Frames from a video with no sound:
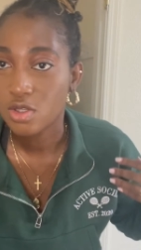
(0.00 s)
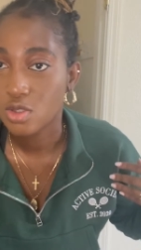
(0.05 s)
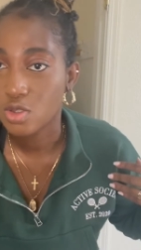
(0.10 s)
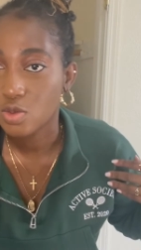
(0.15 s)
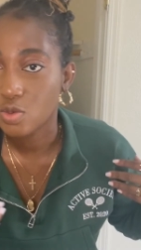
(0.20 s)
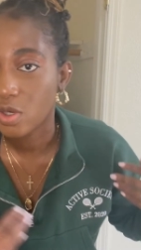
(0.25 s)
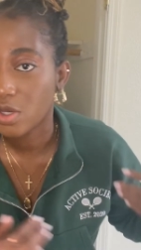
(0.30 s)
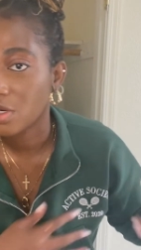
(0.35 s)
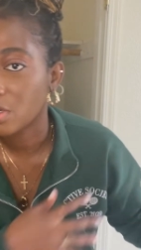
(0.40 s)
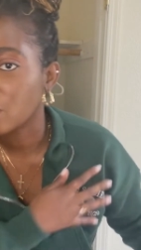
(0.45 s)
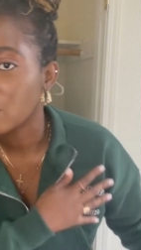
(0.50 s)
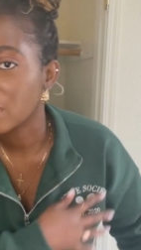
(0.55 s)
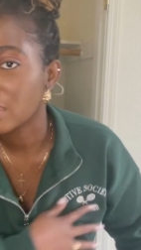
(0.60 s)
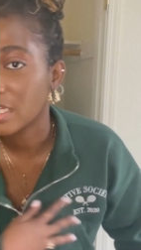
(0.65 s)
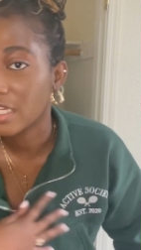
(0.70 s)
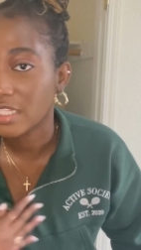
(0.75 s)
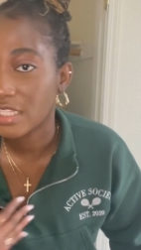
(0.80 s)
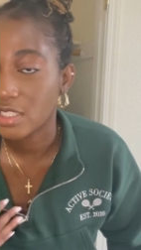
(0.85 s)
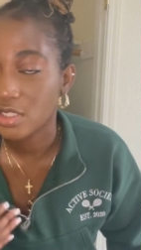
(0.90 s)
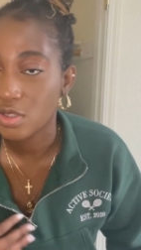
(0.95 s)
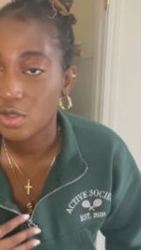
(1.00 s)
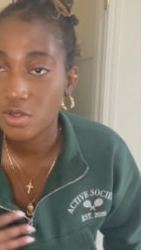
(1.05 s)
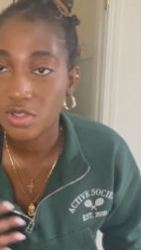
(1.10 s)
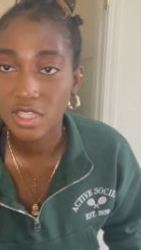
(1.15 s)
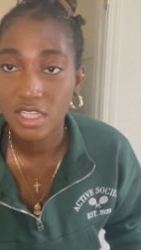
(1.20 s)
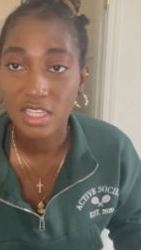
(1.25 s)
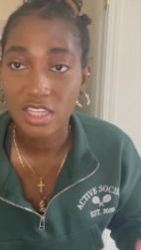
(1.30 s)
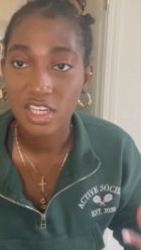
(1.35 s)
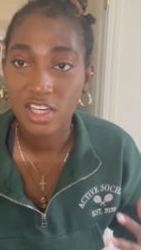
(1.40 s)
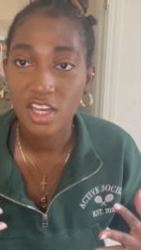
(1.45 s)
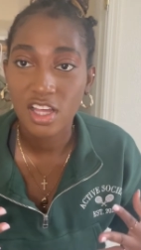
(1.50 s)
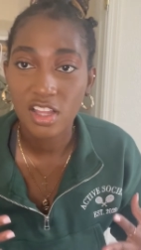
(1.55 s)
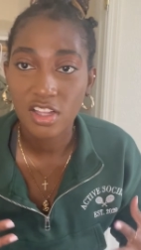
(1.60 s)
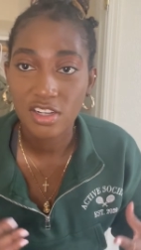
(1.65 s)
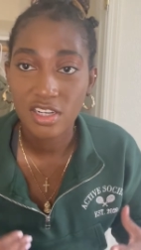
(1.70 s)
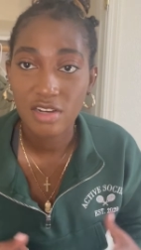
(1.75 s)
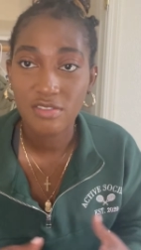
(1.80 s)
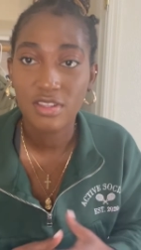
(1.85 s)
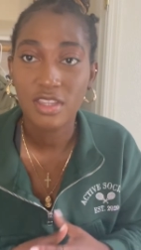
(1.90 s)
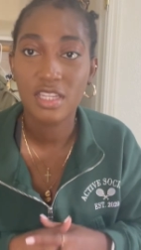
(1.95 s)
sweater with like this whole thing, the color and
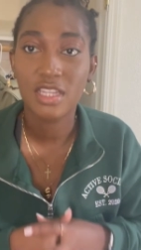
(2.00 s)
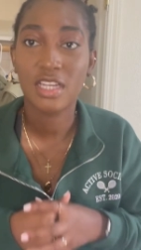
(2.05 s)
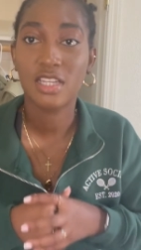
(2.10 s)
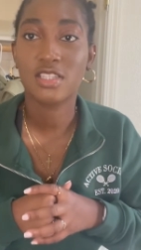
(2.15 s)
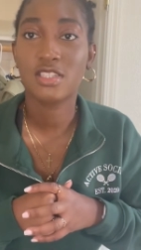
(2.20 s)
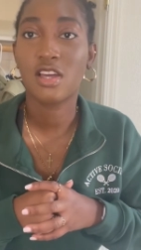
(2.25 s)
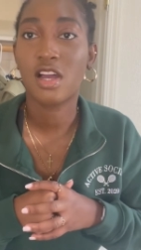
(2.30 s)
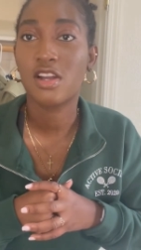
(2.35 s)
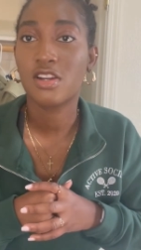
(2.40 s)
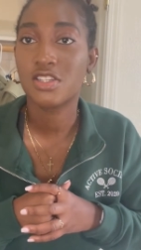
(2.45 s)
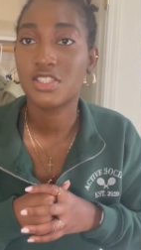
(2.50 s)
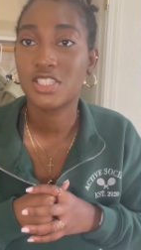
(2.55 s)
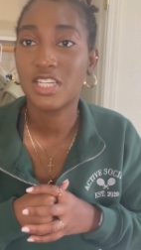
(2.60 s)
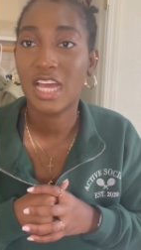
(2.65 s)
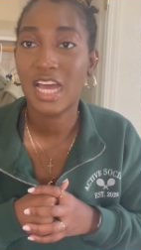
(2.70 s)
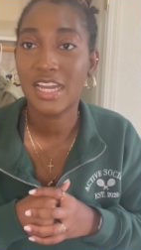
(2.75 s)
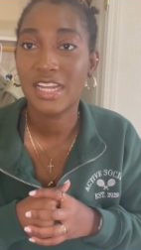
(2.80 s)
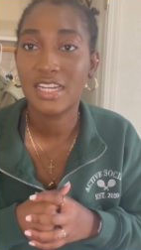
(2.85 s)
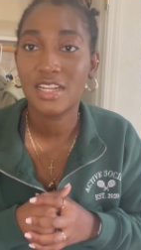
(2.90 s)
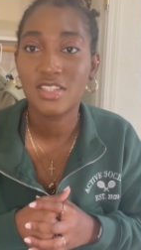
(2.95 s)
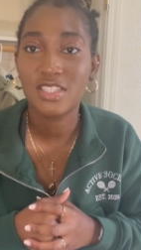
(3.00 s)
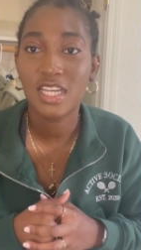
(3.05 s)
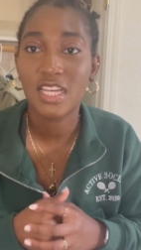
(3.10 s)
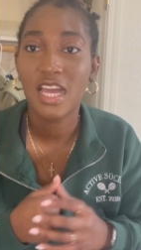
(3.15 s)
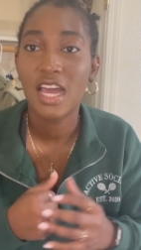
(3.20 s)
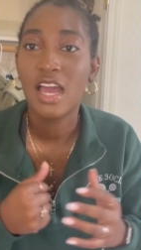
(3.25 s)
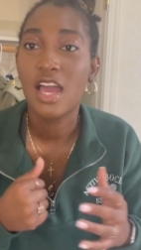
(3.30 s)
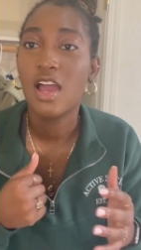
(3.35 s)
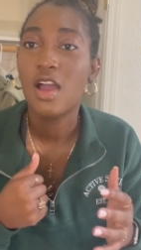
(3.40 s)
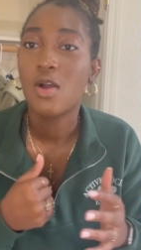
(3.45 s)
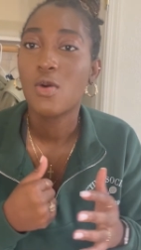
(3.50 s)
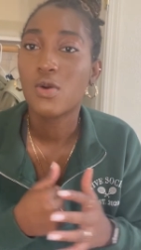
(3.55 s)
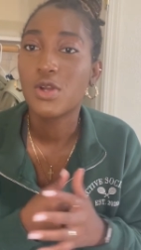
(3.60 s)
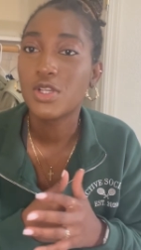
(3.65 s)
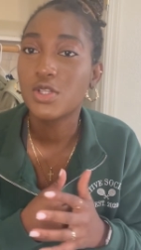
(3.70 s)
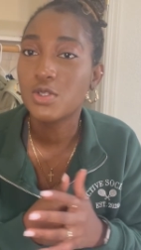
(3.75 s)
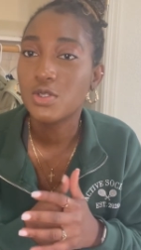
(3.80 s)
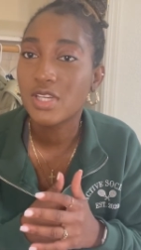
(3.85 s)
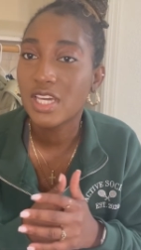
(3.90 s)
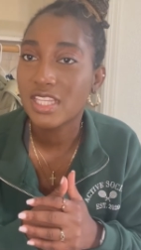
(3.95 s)
everything. I saw her, she had it, and I was like, "Where did
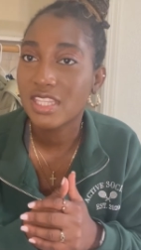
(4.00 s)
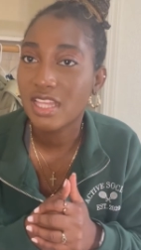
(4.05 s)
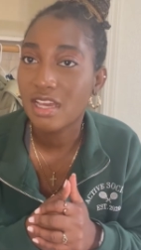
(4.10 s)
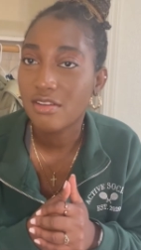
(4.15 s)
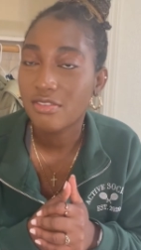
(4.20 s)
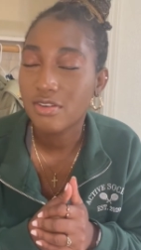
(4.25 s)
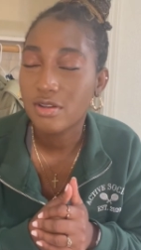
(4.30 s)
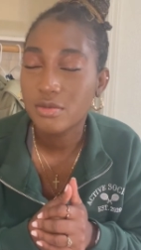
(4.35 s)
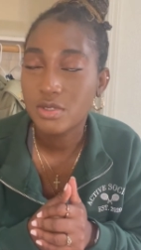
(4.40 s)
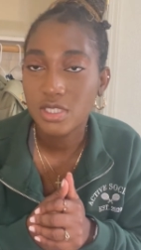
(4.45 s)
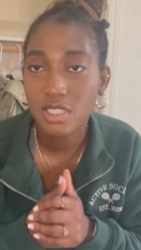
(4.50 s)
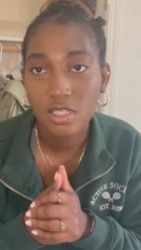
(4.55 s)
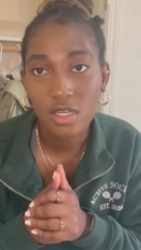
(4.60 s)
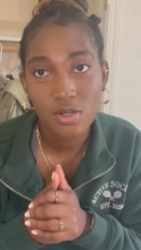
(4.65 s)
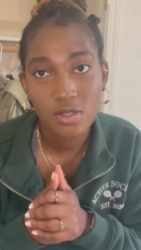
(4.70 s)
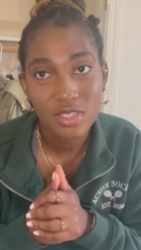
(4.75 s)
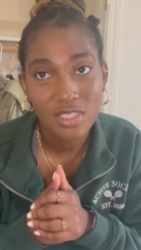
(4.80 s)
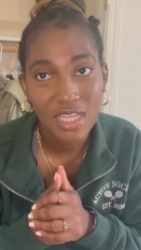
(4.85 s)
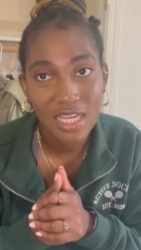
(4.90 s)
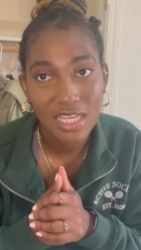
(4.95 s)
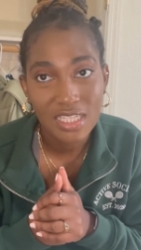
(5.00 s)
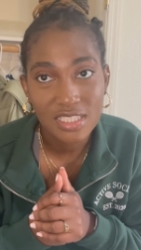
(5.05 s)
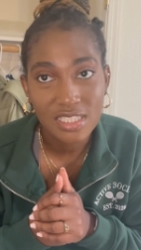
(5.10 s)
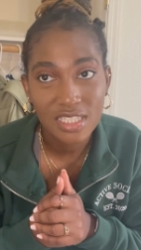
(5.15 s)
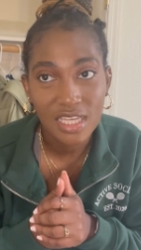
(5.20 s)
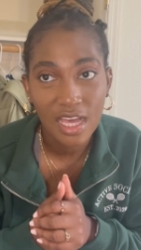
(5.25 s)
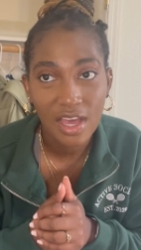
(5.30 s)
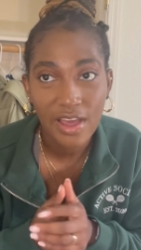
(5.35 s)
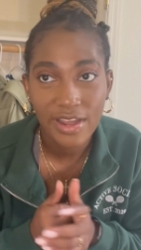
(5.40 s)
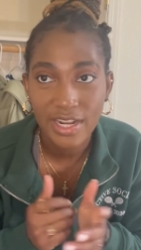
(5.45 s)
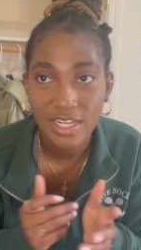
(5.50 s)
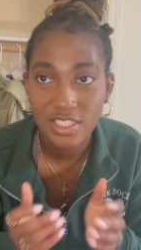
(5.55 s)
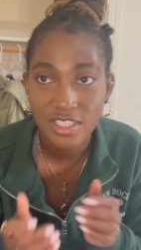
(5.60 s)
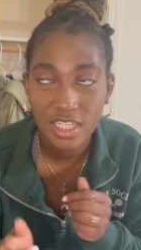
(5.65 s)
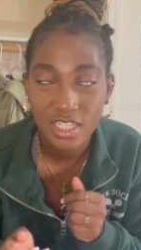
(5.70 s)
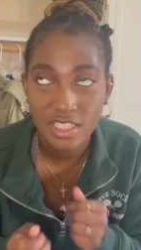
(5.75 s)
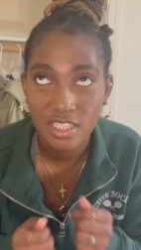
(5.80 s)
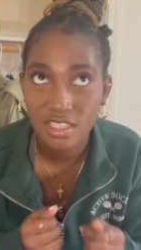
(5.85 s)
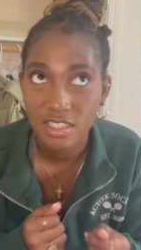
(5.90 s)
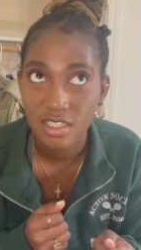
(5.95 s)
you get that from?" She's like, "Oh, it's Nasty Gal." And I
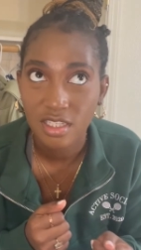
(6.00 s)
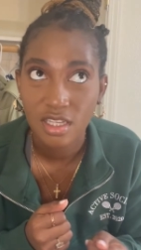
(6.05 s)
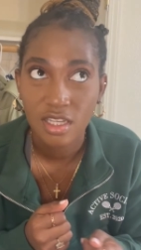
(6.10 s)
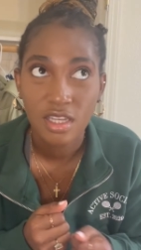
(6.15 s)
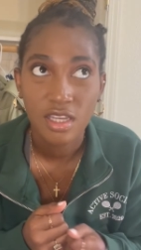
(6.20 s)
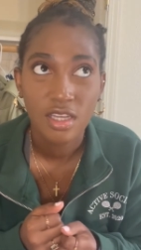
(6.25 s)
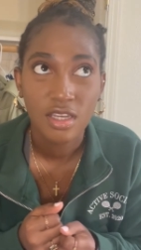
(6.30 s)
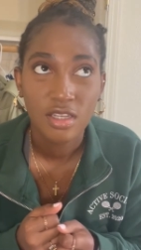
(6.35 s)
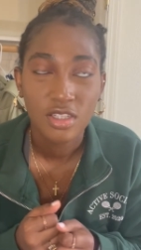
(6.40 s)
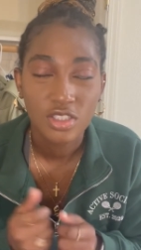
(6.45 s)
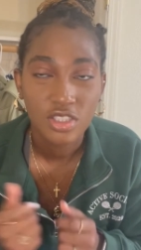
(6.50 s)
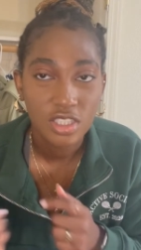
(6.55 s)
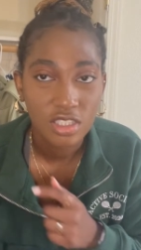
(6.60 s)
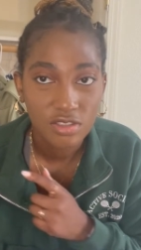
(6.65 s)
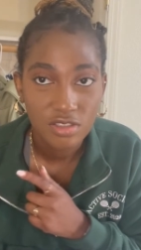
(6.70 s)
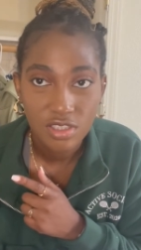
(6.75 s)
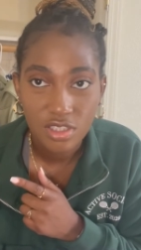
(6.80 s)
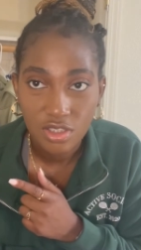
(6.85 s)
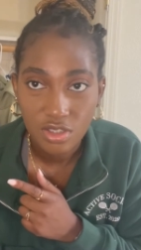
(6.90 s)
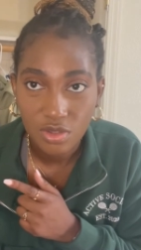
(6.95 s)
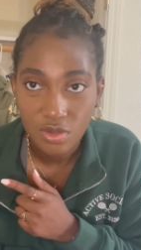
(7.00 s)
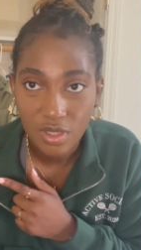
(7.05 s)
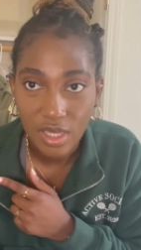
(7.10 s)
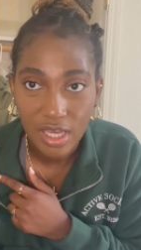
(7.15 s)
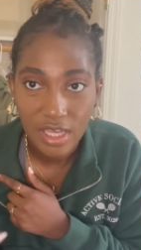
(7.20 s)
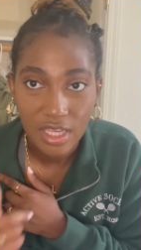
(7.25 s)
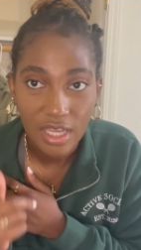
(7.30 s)
checked, she was in the U K.